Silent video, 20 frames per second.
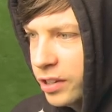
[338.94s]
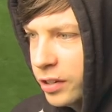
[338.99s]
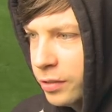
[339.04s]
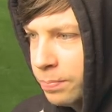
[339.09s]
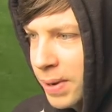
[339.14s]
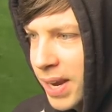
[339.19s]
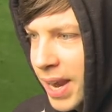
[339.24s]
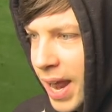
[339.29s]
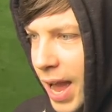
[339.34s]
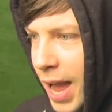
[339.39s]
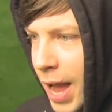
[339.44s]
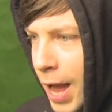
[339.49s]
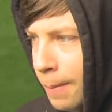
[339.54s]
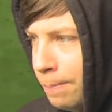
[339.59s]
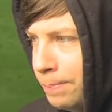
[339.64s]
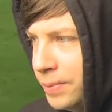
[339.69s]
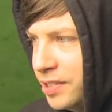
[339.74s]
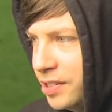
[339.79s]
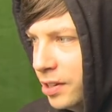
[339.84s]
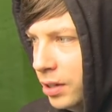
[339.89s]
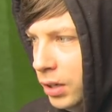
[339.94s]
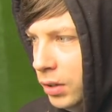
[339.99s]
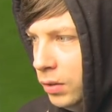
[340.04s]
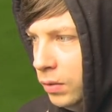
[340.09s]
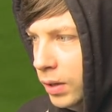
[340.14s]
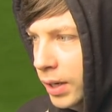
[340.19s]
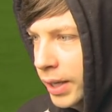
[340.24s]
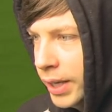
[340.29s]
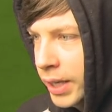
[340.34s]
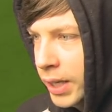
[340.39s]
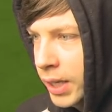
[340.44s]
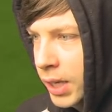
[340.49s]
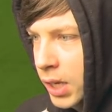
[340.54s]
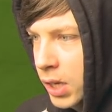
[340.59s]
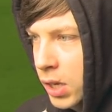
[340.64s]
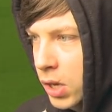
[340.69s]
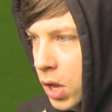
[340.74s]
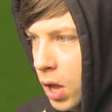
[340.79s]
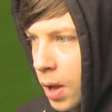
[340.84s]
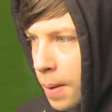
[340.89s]
has been absolutely
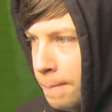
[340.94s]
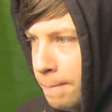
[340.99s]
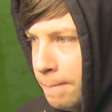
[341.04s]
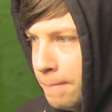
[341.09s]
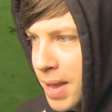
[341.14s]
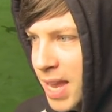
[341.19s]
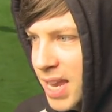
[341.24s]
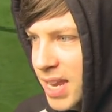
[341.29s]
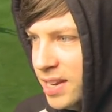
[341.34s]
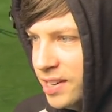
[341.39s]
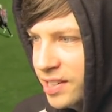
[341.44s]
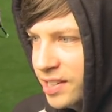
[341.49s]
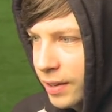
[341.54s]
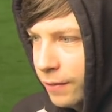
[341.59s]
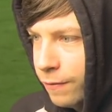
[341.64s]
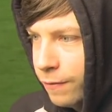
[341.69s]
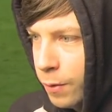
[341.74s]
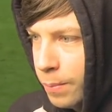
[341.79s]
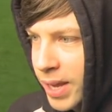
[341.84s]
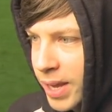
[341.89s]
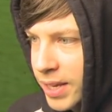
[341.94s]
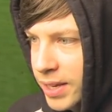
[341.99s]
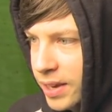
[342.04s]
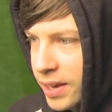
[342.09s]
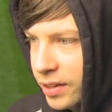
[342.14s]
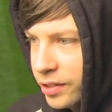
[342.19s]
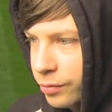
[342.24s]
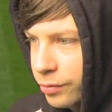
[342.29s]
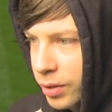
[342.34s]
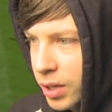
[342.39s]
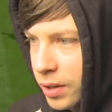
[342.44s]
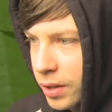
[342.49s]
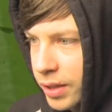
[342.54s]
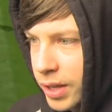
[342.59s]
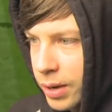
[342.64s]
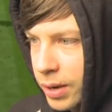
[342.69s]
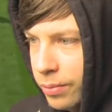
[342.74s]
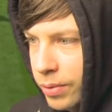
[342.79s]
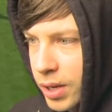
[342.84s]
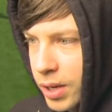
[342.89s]
amazing for me. Yes, we got
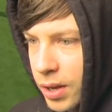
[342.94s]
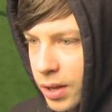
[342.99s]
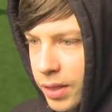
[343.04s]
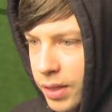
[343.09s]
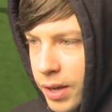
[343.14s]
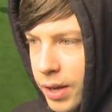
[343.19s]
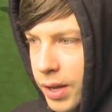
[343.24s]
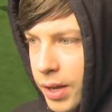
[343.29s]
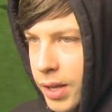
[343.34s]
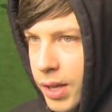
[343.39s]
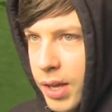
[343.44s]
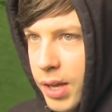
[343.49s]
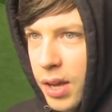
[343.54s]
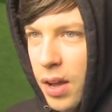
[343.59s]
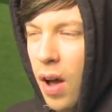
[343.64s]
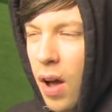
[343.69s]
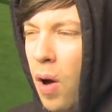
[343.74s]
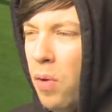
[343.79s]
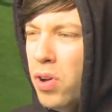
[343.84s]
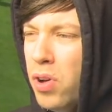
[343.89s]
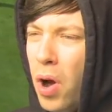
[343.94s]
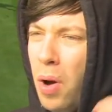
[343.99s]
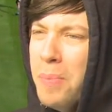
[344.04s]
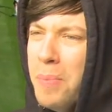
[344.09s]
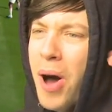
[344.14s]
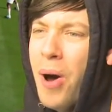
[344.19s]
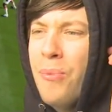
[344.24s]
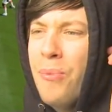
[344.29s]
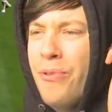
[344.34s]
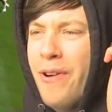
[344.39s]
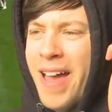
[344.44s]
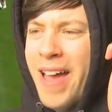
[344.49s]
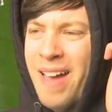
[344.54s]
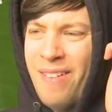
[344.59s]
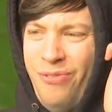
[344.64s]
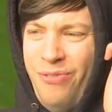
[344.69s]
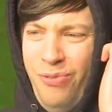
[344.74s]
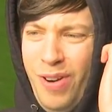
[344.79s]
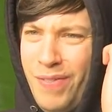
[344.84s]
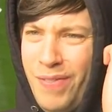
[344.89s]
that. We got that. Oh, come on,
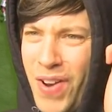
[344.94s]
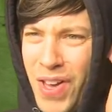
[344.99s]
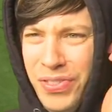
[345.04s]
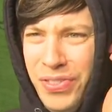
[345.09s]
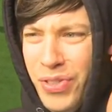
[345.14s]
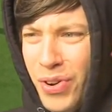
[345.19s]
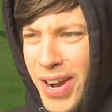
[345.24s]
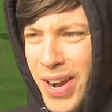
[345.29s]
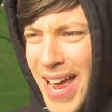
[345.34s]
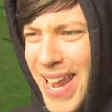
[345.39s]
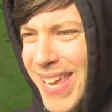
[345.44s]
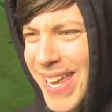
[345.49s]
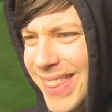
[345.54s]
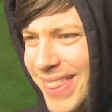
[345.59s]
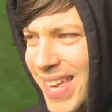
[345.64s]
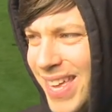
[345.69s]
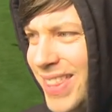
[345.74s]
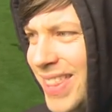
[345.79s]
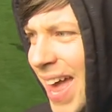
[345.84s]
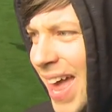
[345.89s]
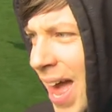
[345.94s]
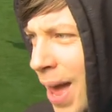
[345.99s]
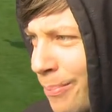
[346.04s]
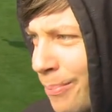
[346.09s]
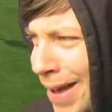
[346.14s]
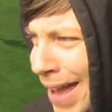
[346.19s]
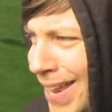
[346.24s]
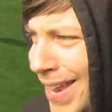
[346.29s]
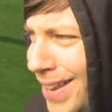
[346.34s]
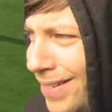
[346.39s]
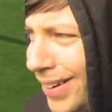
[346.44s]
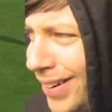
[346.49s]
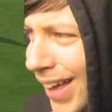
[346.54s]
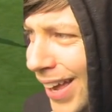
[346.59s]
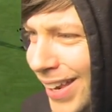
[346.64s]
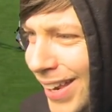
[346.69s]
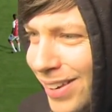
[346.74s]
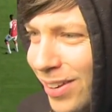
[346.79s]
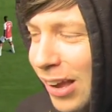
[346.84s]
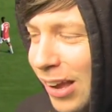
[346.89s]
ref. We've not done anything there, mate.
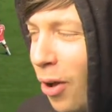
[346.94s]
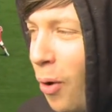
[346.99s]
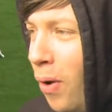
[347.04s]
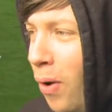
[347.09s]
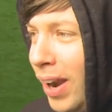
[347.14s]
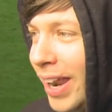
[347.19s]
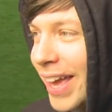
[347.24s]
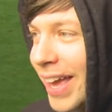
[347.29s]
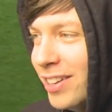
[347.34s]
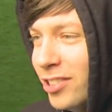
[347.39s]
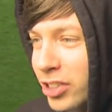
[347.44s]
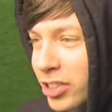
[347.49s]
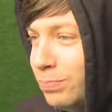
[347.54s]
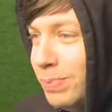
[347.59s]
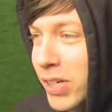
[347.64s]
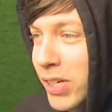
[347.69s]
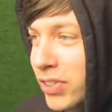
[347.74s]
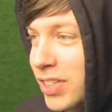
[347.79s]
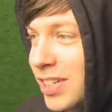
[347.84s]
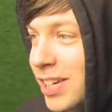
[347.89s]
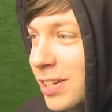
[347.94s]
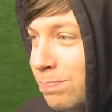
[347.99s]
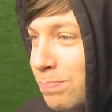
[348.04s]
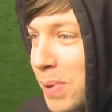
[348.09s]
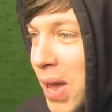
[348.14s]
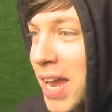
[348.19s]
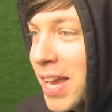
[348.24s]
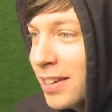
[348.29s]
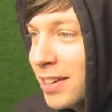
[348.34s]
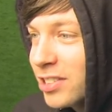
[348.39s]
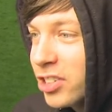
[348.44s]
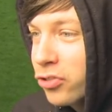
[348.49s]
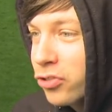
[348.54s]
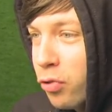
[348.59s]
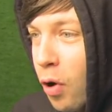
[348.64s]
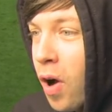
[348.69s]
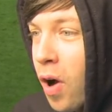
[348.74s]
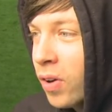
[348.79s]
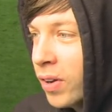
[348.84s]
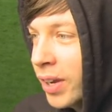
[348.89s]
Like, hull it. Just because he's big and
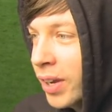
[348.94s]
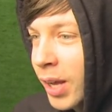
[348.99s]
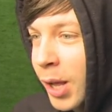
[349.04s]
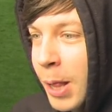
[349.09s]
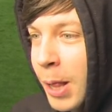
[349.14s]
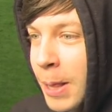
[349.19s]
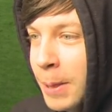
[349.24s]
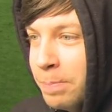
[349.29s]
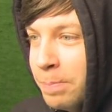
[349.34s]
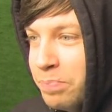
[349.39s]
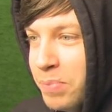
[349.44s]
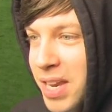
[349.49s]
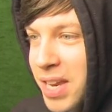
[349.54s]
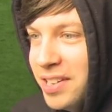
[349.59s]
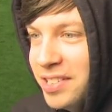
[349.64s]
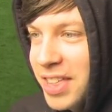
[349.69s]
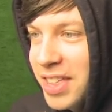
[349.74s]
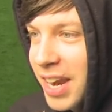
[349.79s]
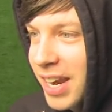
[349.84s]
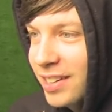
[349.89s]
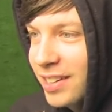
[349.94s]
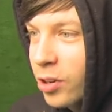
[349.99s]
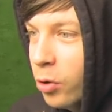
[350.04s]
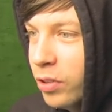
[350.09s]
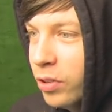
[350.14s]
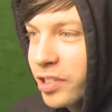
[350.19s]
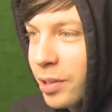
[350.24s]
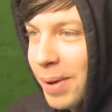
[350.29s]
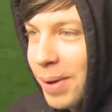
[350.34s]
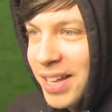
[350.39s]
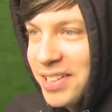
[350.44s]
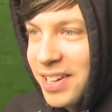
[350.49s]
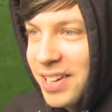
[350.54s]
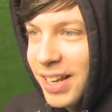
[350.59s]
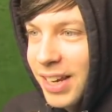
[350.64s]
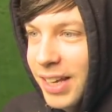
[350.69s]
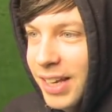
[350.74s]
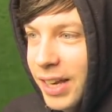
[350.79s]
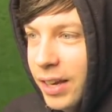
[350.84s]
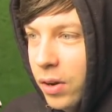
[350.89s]
strong means that it's
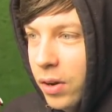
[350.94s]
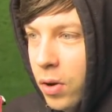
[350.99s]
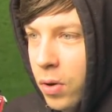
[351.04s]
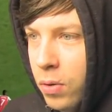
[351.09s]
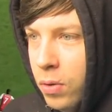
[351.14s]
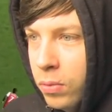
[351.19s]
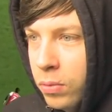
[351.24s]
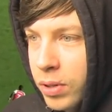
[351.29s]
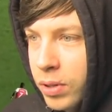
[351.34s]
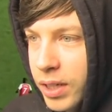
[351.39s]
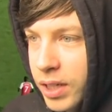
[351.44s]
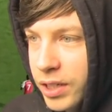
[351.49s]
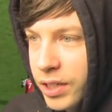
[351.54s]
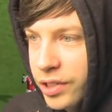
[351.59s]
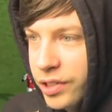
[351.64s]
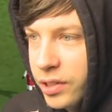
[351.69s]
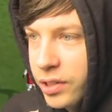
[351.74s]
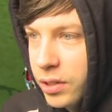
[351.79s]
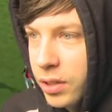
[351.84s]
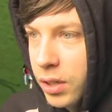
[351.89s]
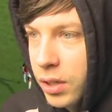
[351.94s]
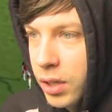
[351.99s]
automatically... Oh, he's